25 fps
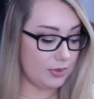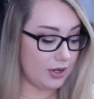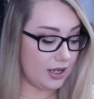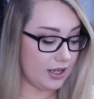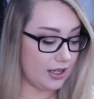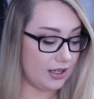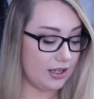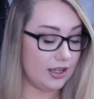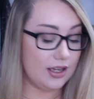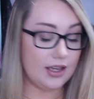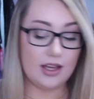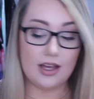
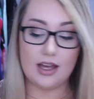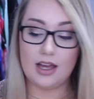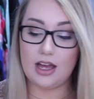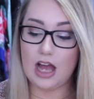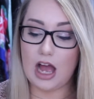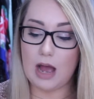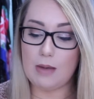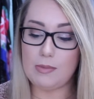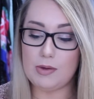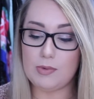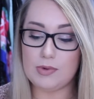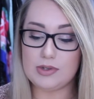but
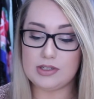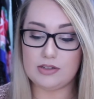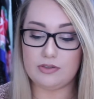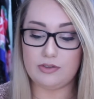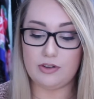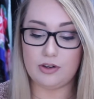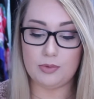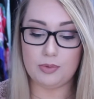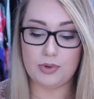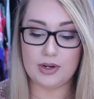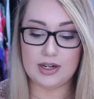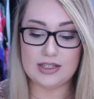um, it was a
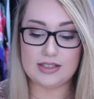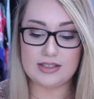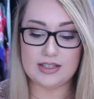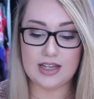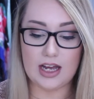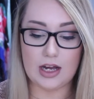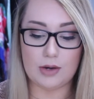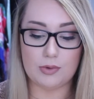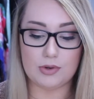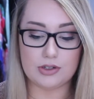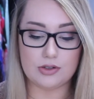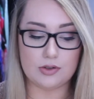full price
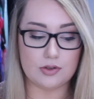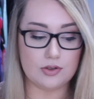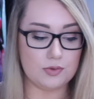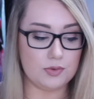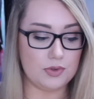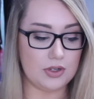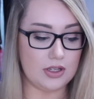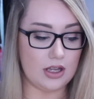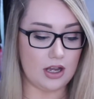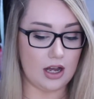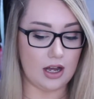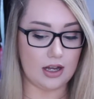sale, which was
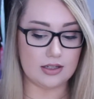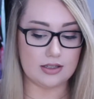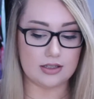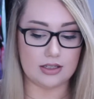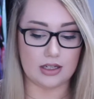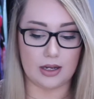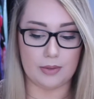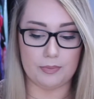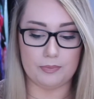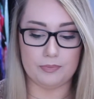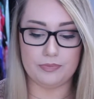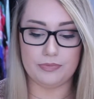really
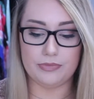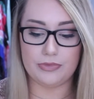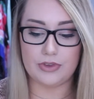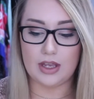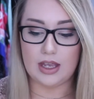awesome.